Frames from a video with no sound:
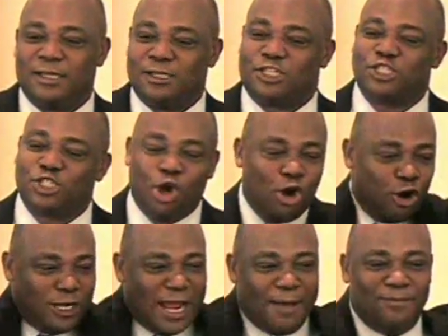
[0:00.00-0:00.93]

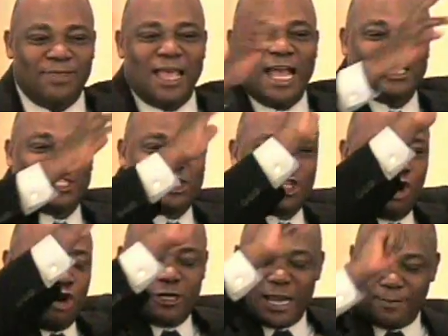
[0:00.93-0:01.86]
Store it up. I
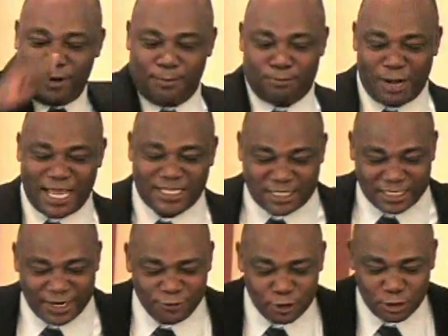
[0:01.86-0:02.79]
stored up a
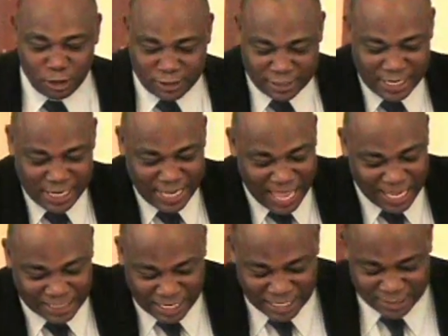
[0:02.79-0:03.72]
blessing. If you look
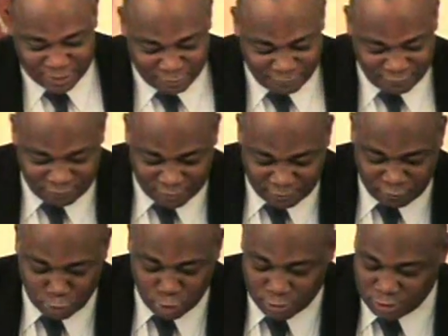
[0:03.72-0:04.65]
at, at the
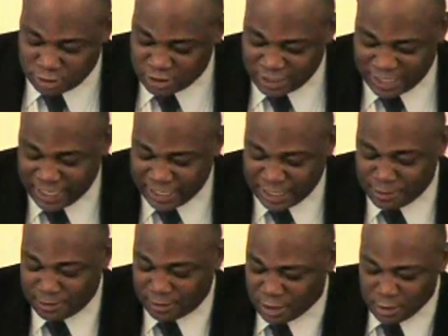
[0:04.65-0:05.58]
word today
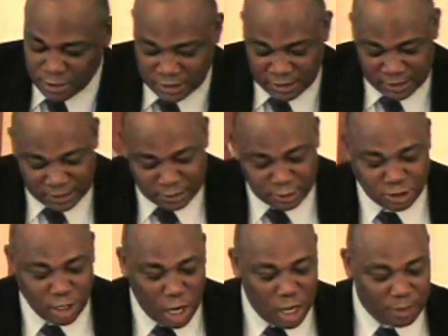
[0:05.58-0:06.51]
in
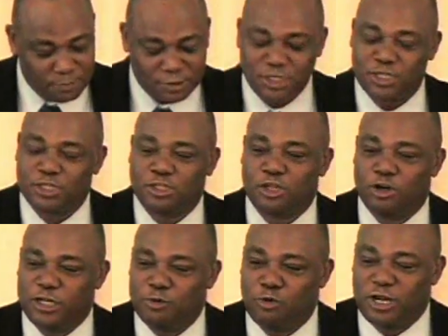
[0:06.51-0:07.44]
Psalms
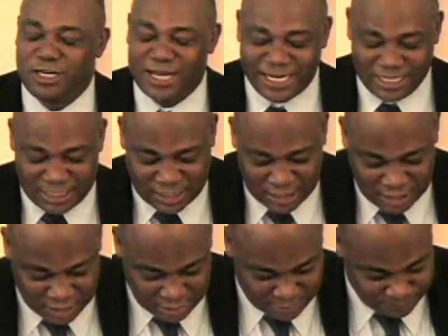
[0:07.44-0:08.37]
31
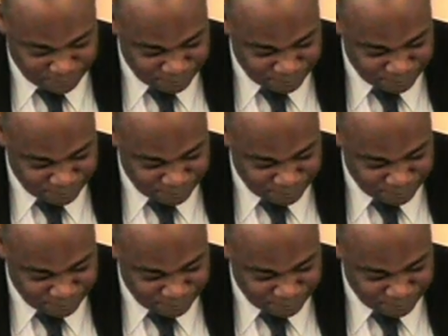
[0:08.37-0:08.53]
19,